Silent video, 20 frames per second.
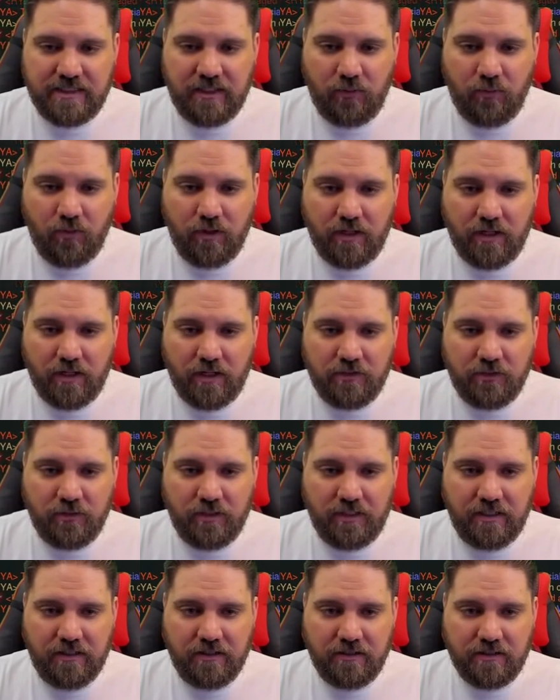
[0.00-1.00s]
Now what I'm
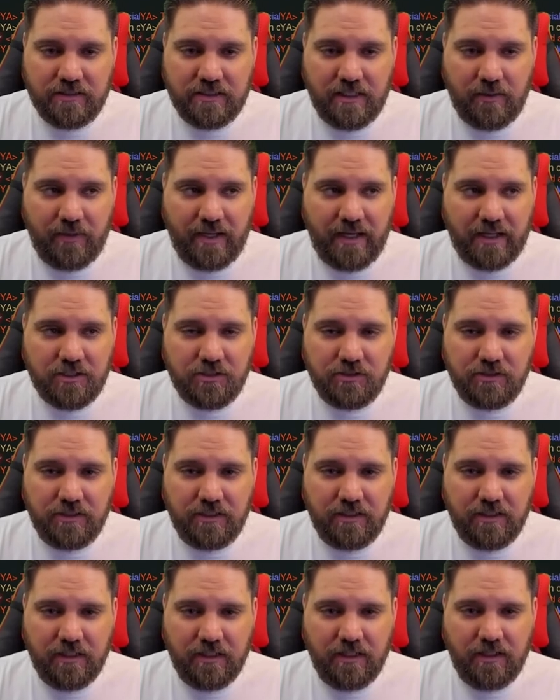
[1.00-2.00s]
doing here is I'm
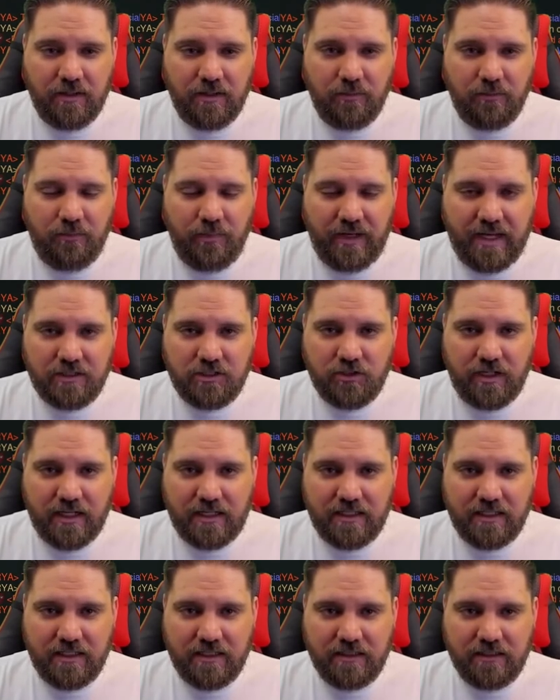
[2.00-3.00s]
actually
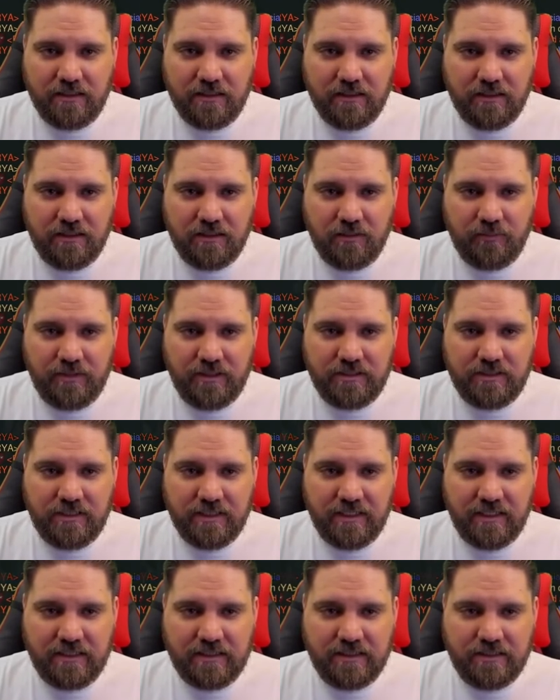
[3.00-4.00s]
backtracking a little bit to
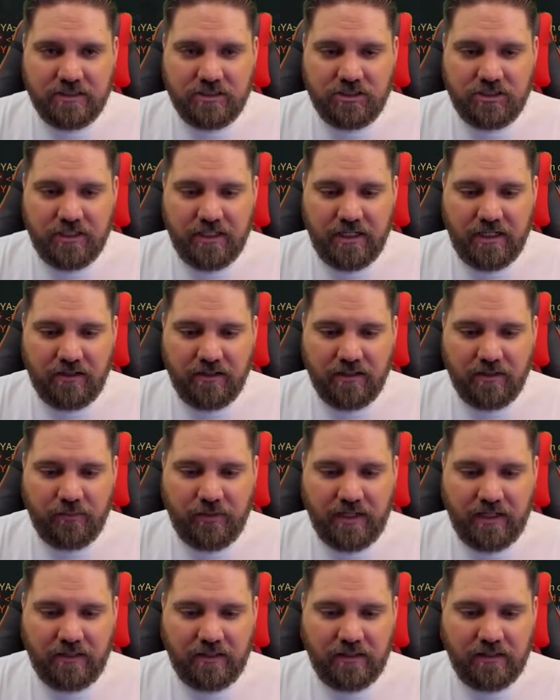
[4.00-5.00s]
get this channeling
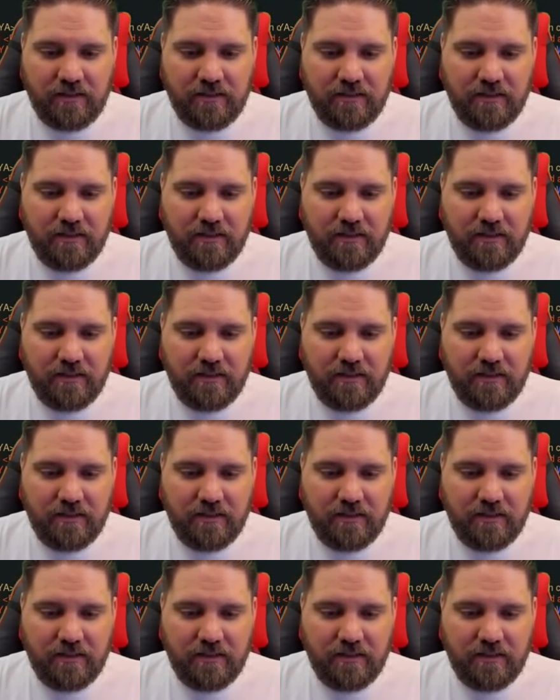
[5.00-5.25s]
pylon.